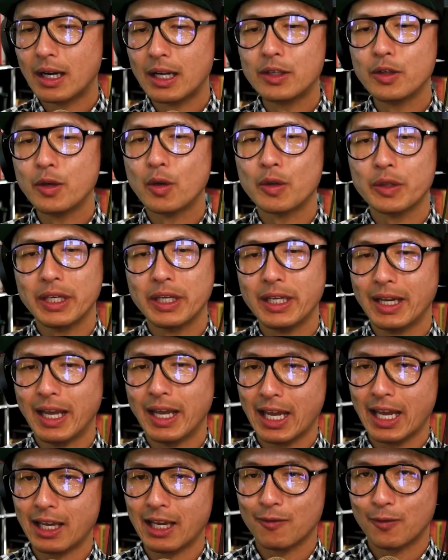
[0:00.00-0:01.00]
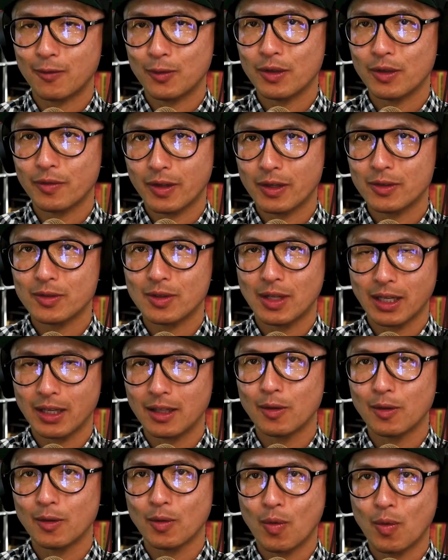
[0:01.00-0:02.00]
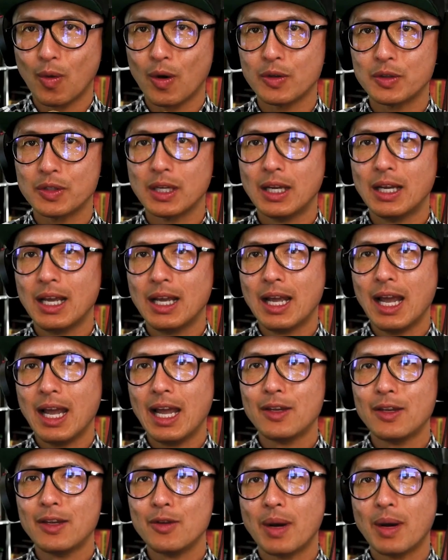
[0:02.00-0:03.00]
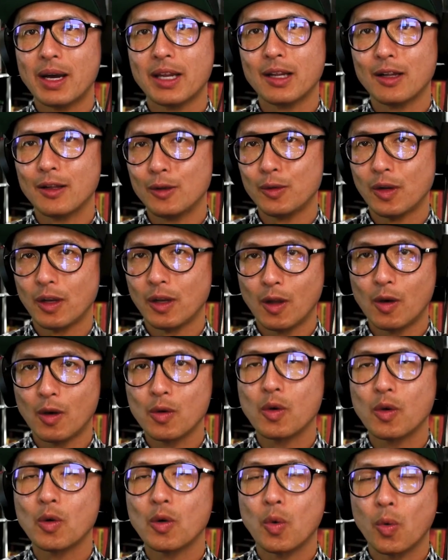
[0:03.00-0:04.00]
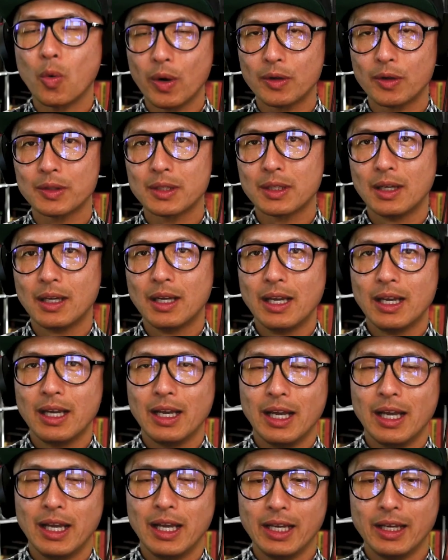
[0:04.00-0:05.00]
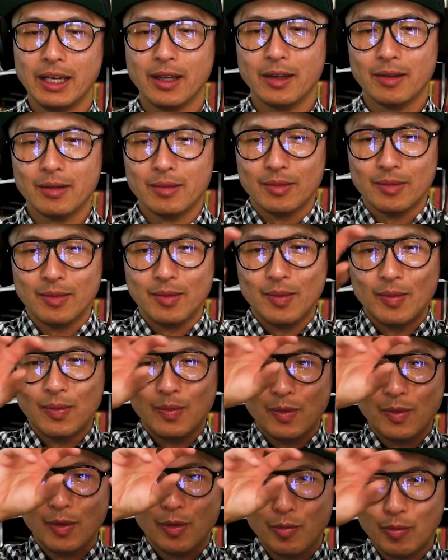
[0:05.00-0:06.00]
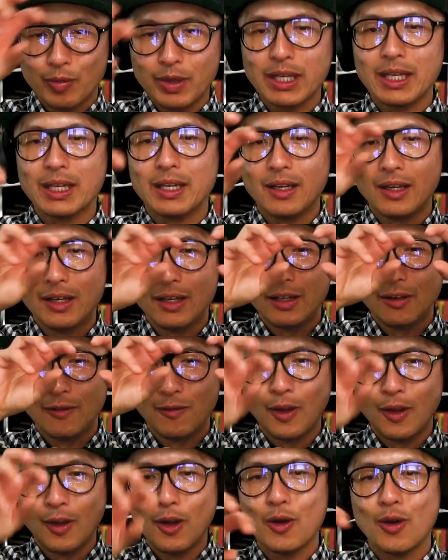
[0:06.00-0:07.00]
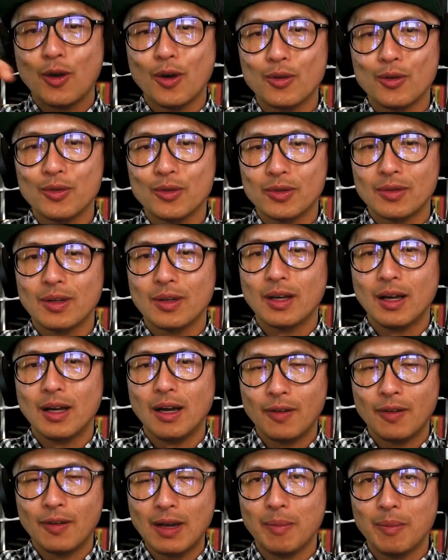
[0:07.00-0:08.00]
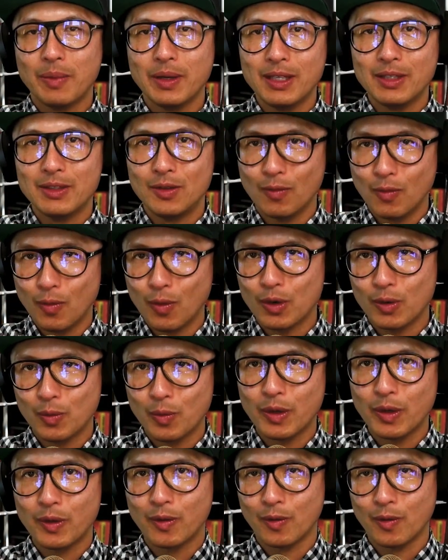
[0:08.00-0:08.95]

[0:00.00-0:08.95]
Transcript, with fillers: you only need a handful of those, like little quotes. And you might include a logo quilt, a grid of logos of companies you've worked with or